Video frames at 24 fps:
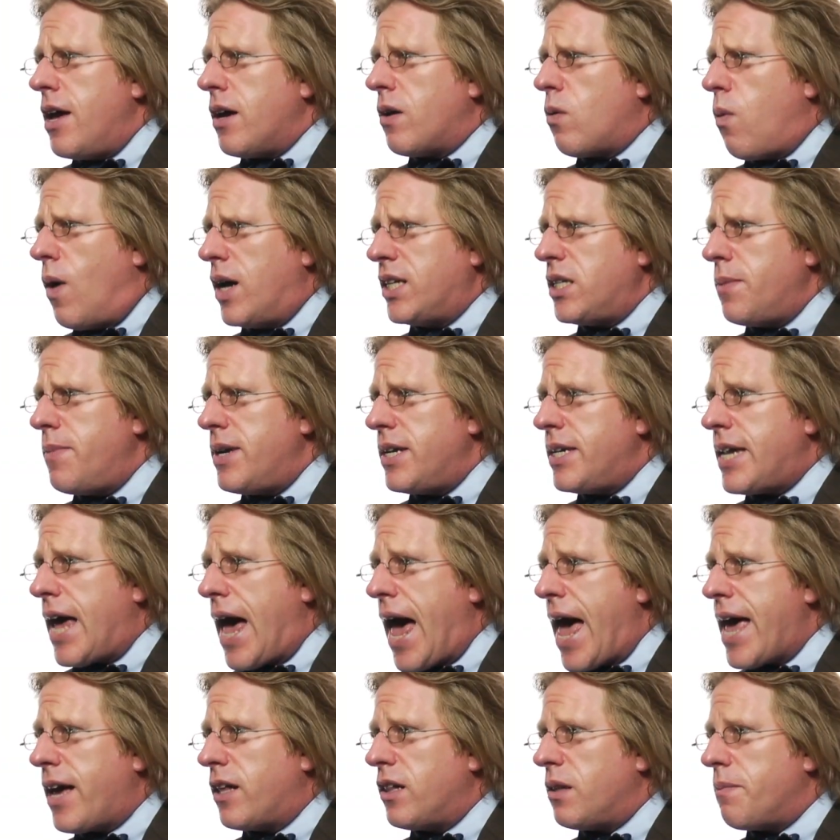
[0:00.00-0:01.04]
Quantum
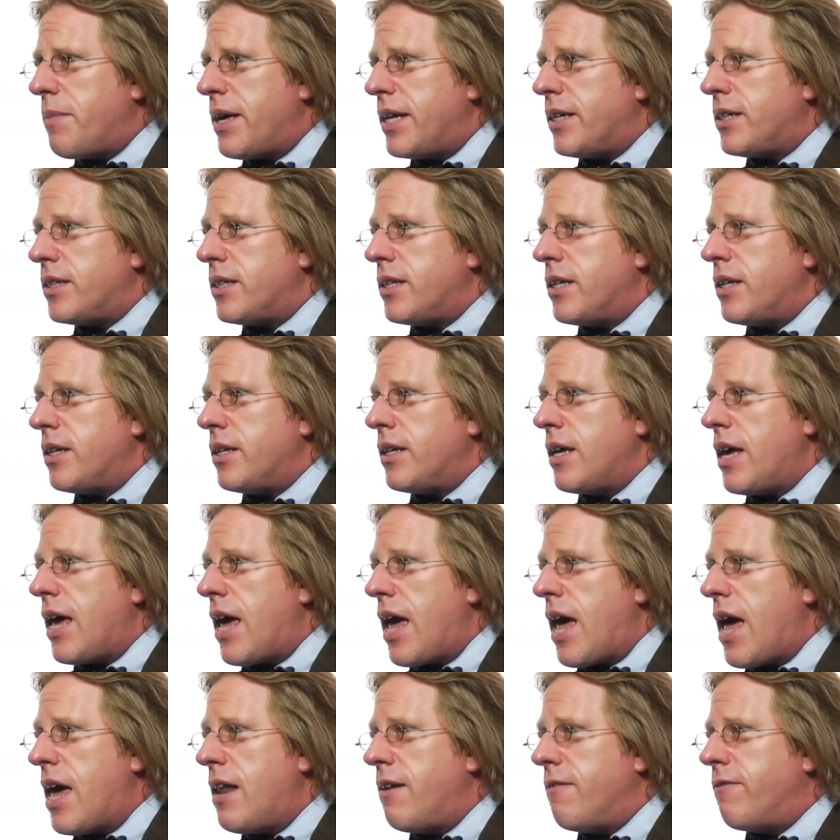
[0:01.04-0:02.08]
entanglement
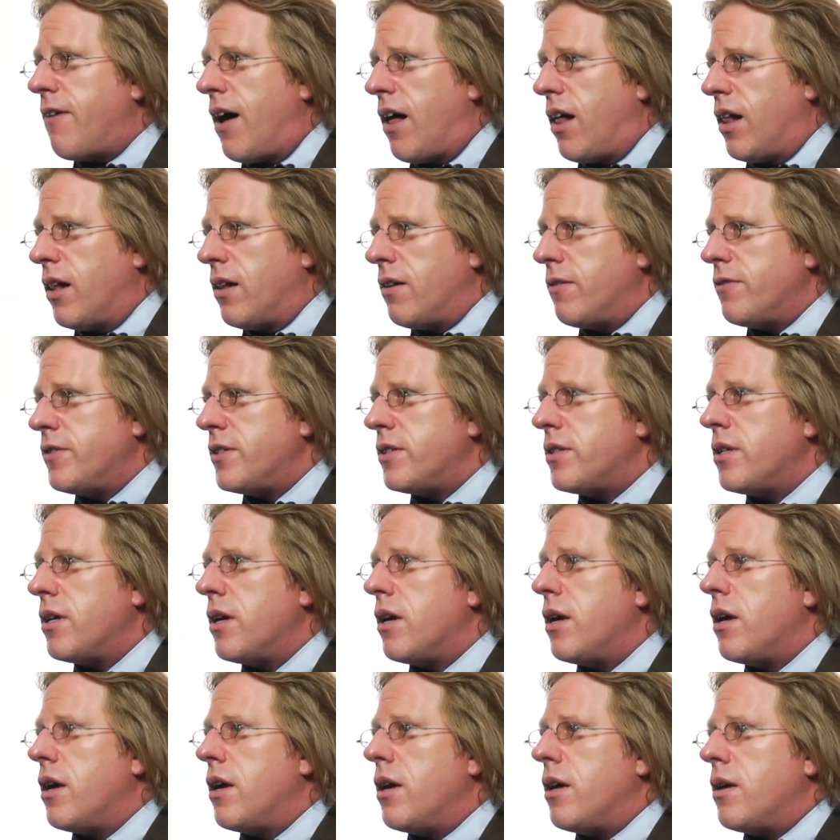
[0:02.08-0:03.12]
involves
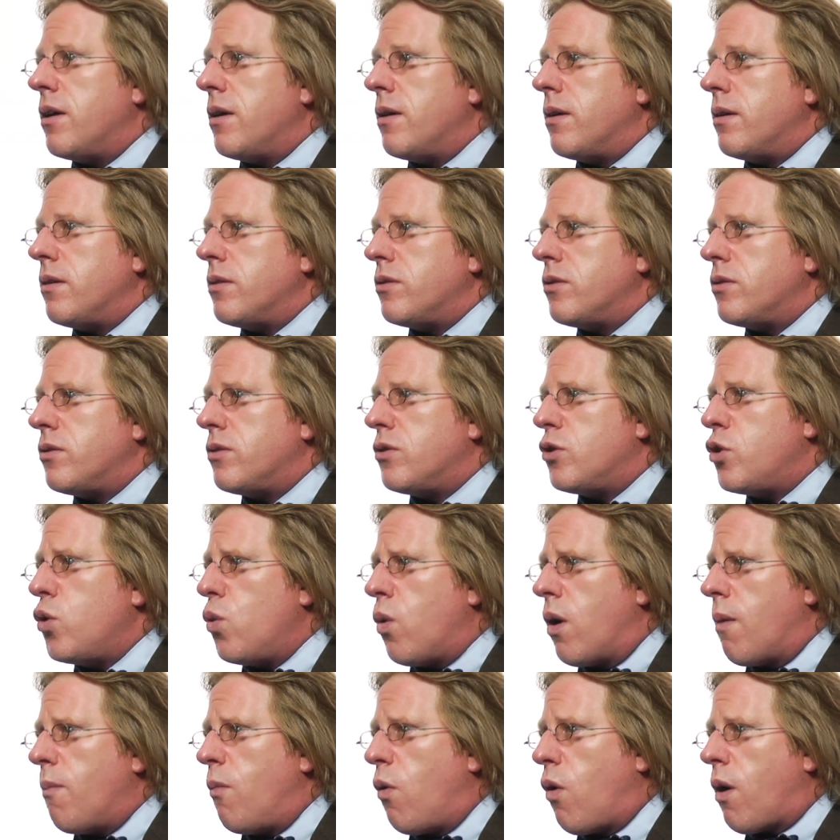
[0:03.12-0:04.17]
two
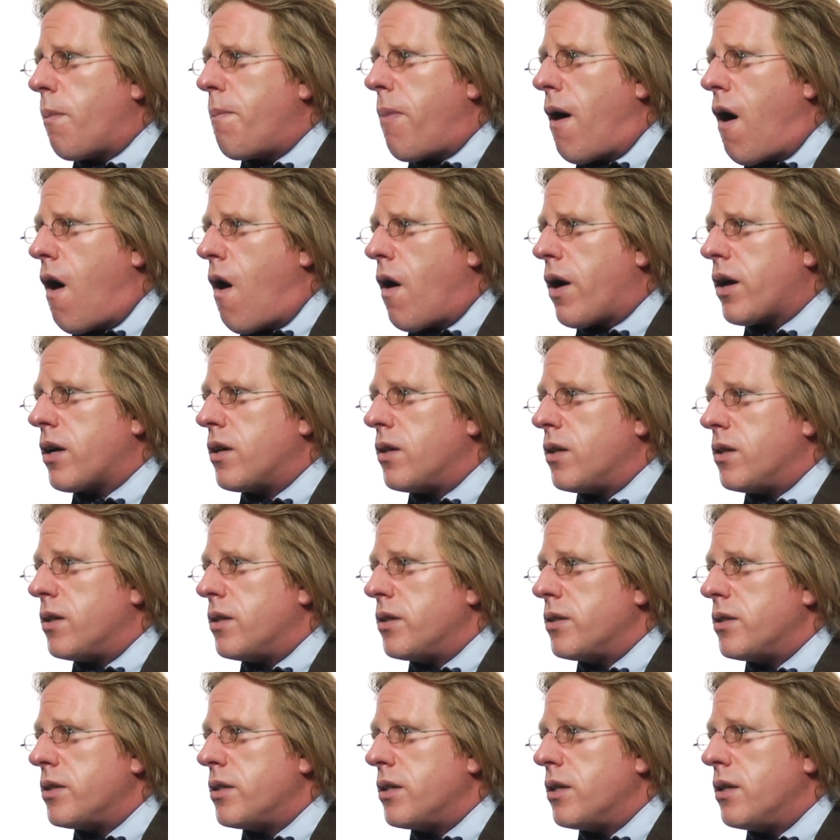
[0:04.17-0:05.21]
or more
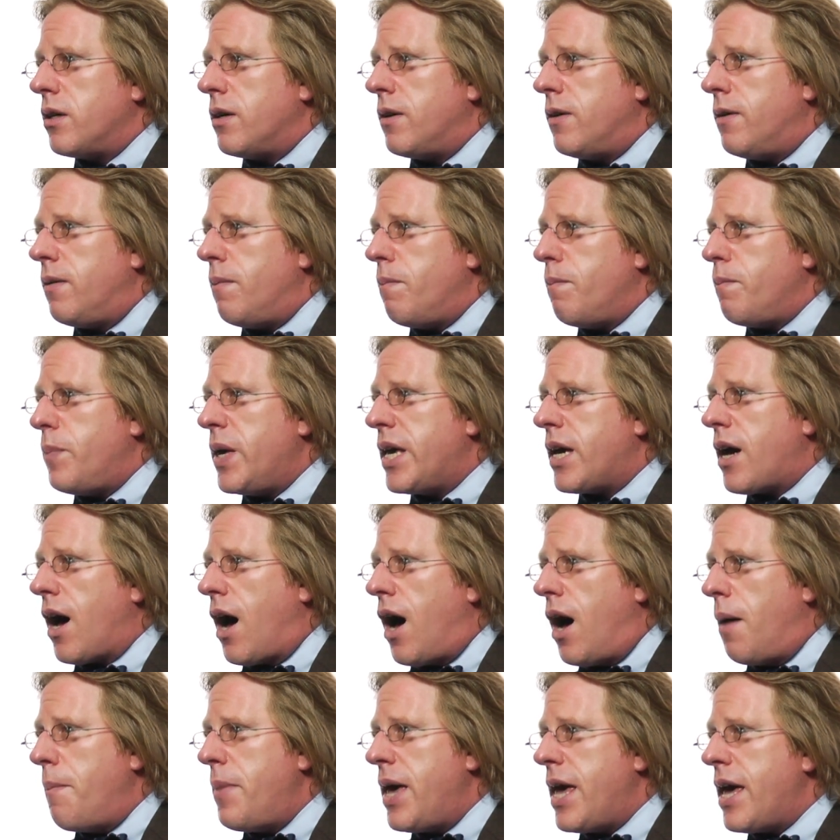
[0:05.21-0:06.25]
particles
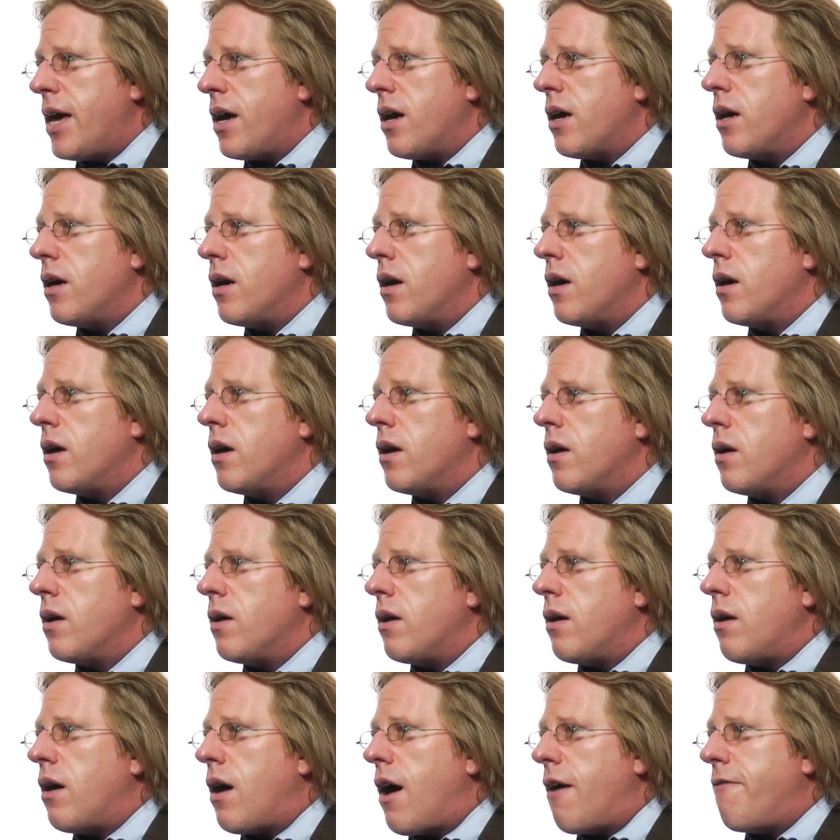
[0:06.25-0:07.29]
becoming
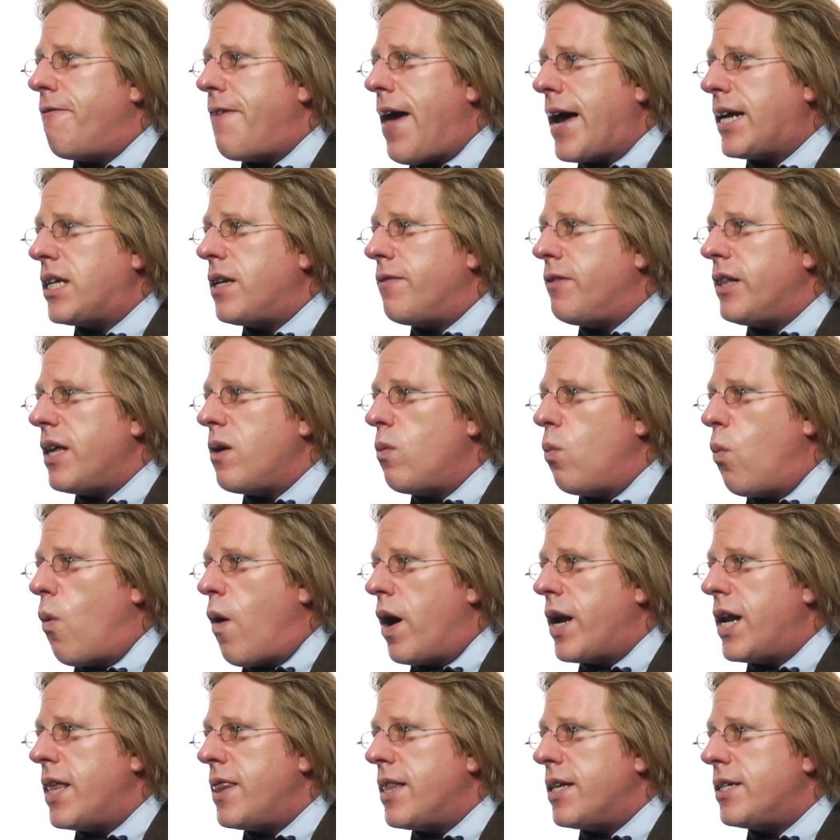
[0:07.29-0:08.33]
effectively
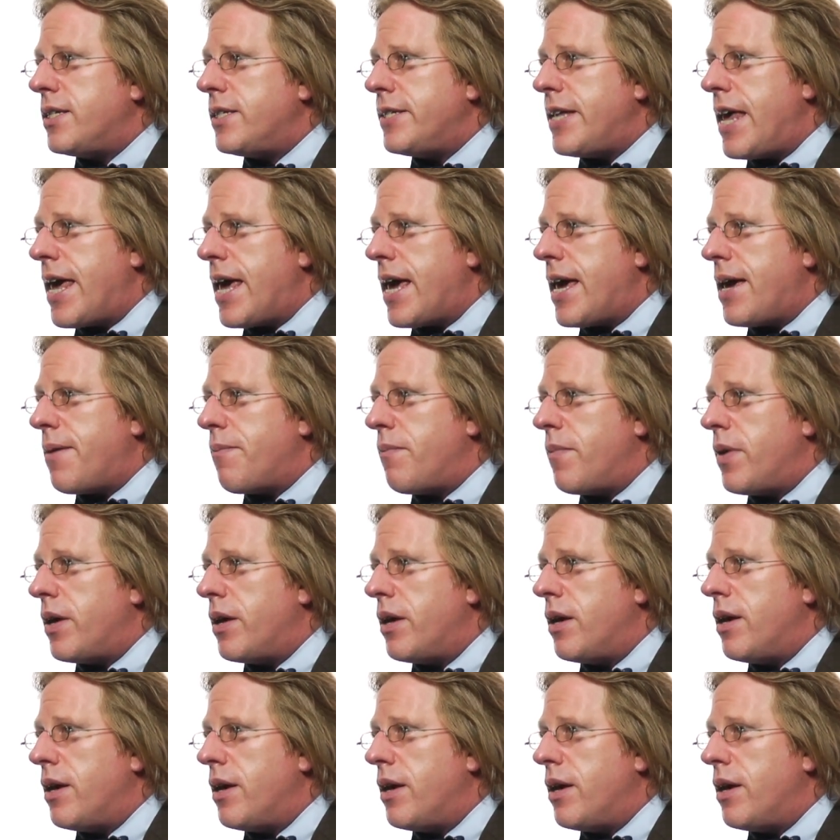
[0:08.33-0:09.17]
one and the same,